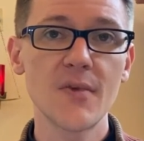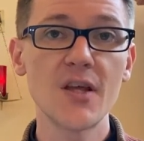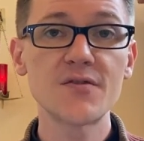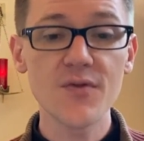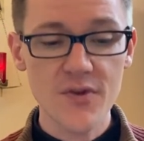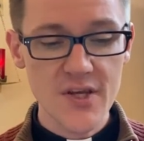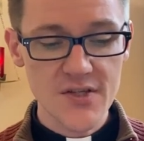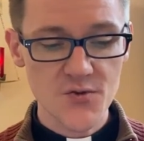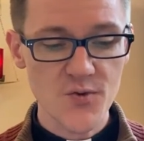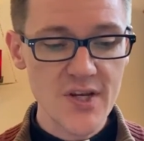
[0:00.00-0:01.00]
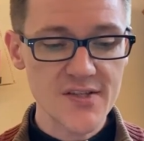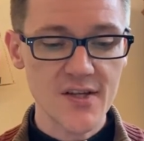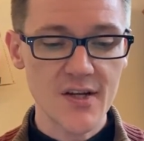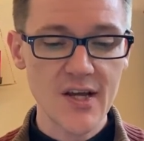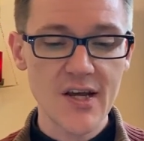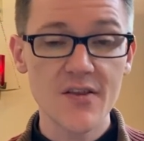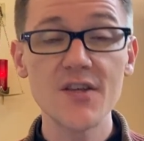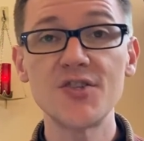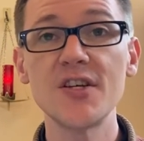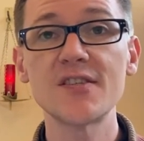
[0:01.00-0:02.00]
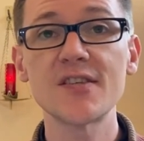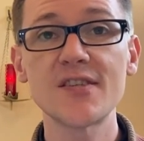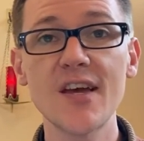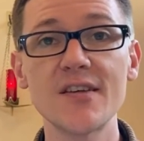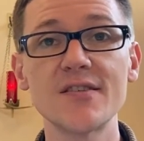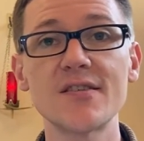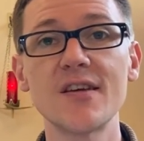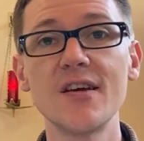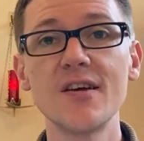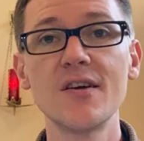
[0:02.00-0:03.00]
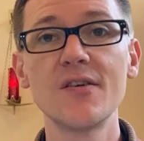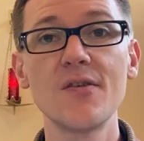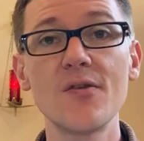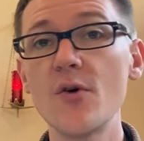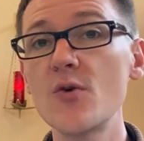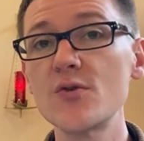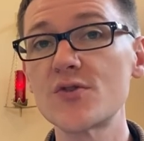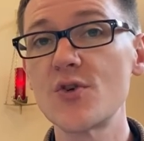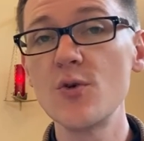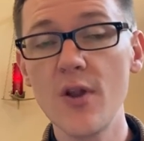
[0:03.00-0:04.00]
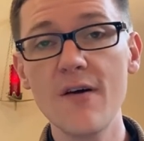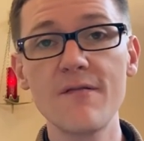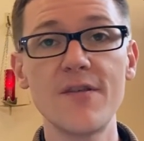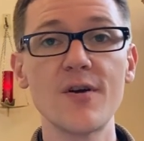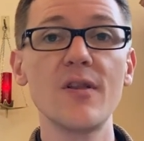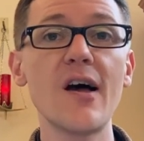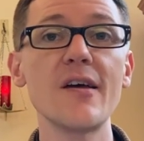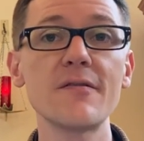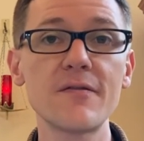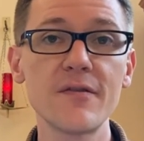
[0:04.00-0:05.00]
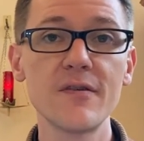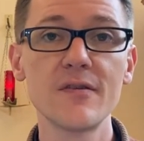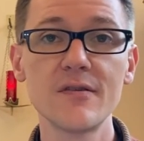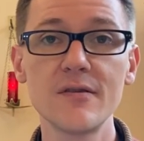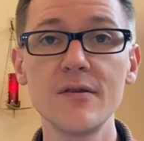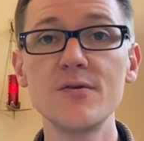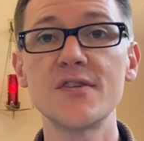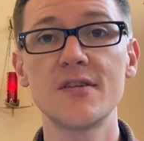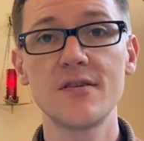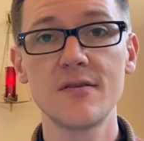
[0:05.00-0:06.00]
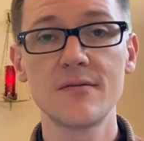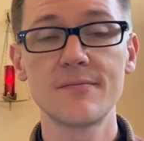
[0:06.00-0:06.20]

It's for this reason that Jesus says, Those who love their life lose it.